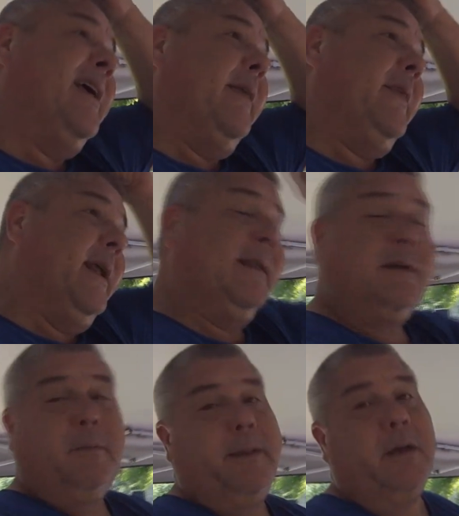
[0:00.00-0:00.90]
And then it's
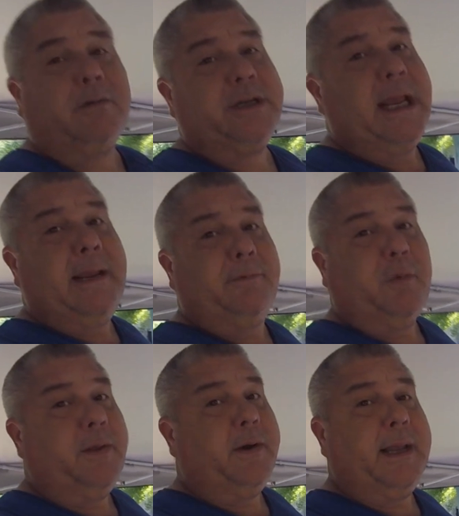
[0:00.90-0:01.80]
going to be on James
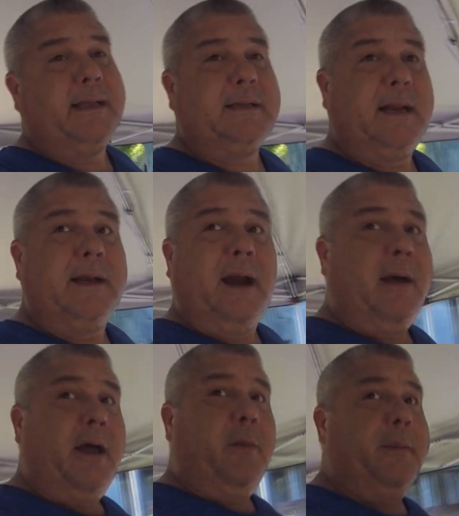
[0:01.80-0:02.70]
whether he gets it in there.
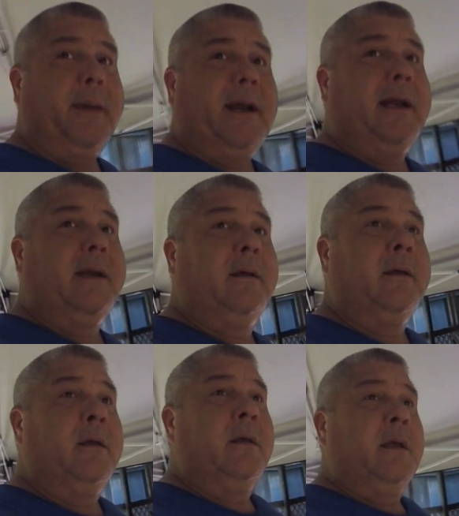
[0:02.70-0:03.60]
I'll help him get it
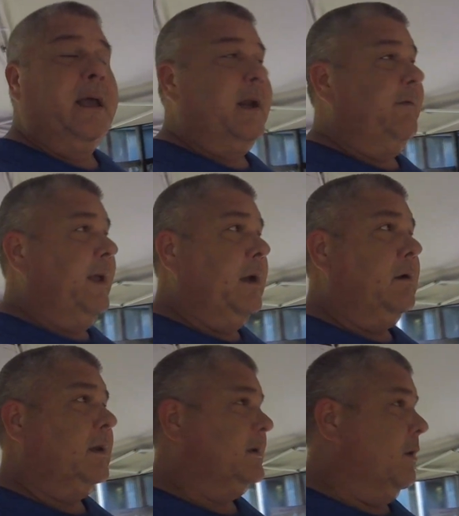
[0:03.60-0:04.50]
in the
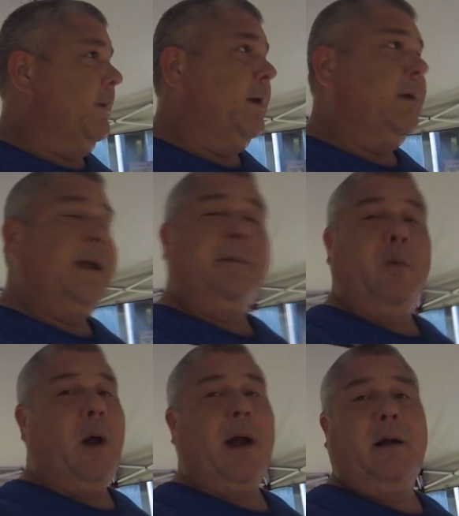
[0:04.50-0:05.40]
vehicle. And it's going to be on him to
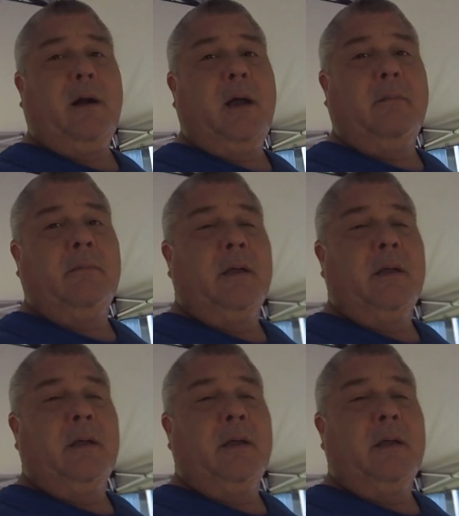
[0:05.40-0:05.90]
wire her up.